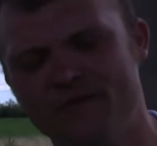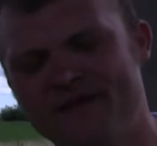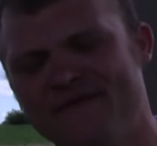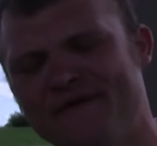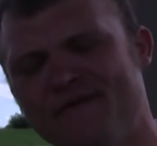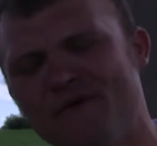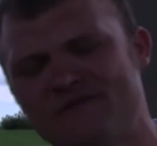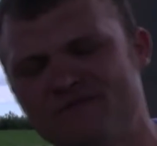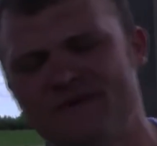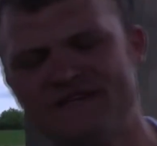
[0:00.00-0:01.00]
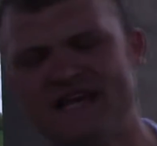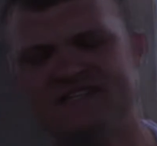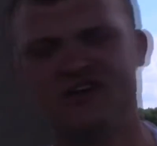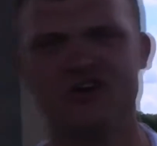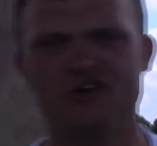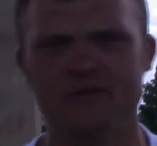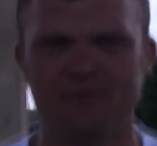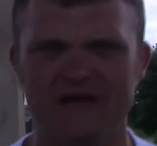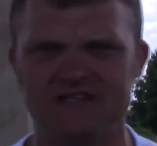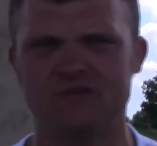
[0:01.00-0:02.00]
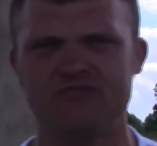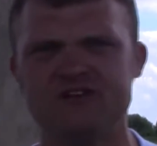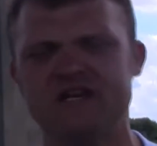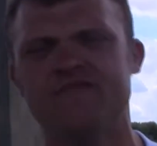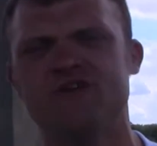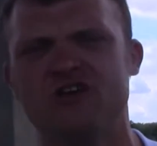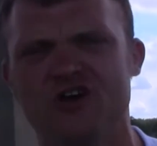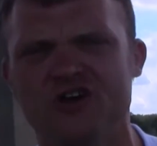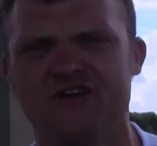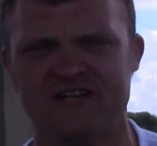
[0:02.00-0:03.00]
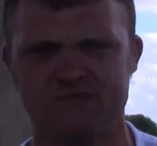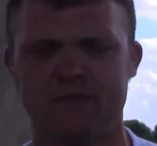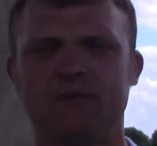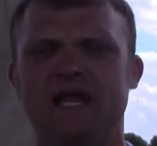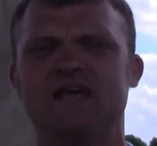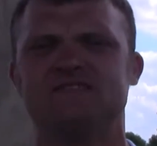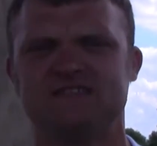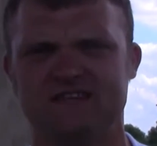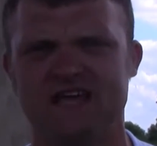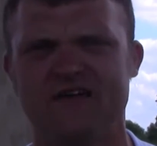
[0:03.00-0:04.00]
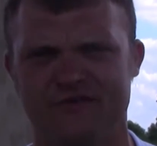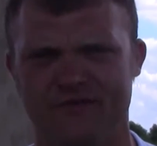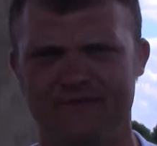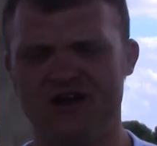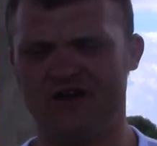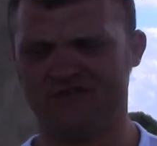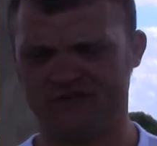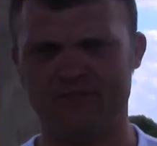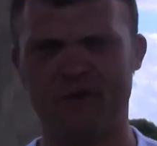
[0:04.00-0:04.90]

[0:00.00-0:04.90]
bit that we say it's a girder plated bridge. Every girder has to be plated together and obviously